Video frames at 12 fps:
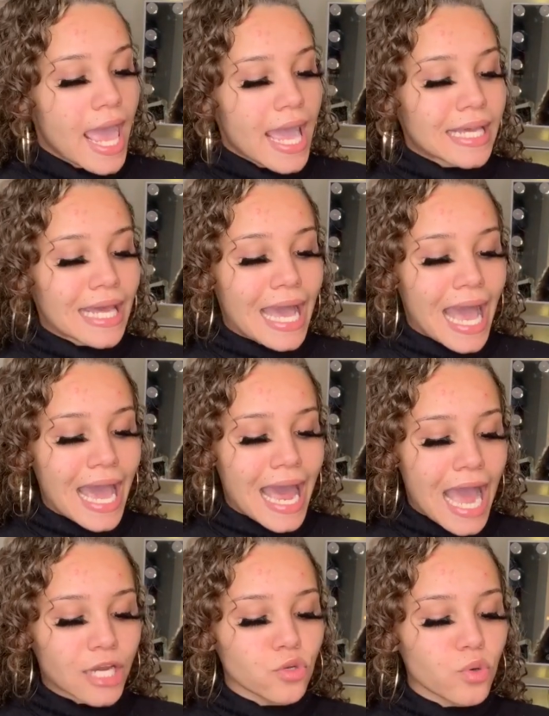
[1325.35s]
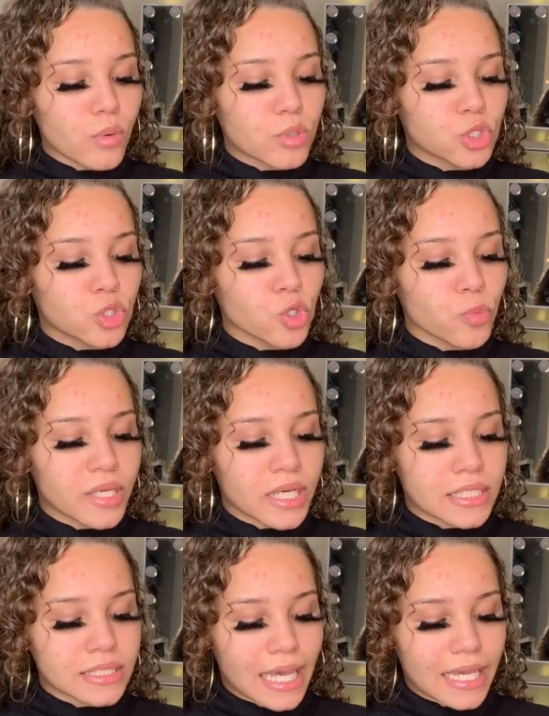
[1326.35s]
And I, I, I knew it was true
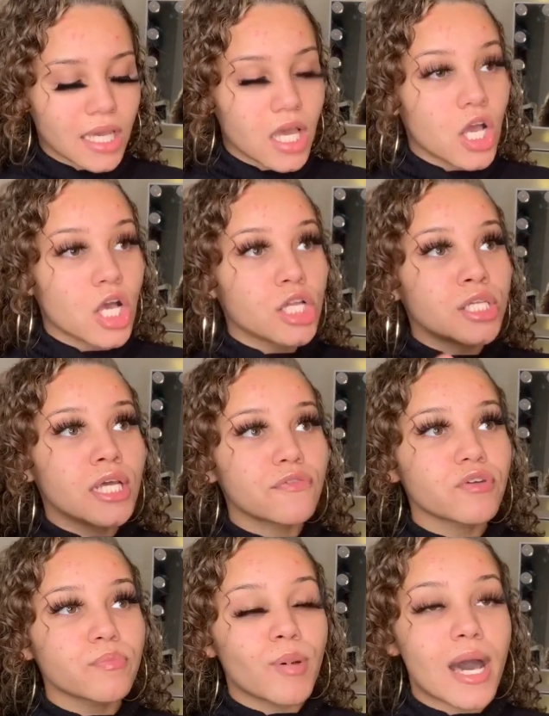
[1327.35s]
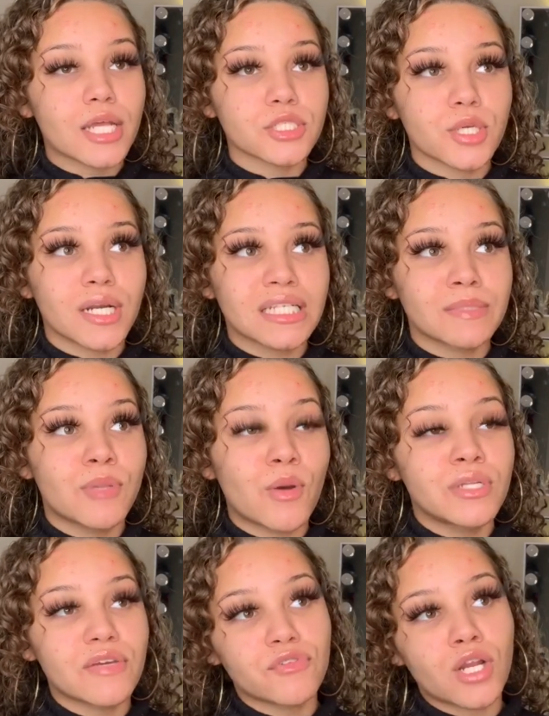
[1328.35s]
because, like, different products are gonna
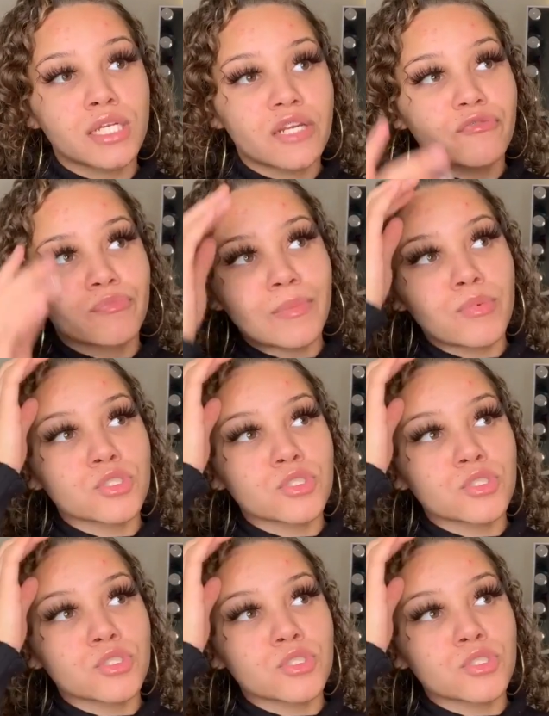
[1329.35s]
smell different on different people.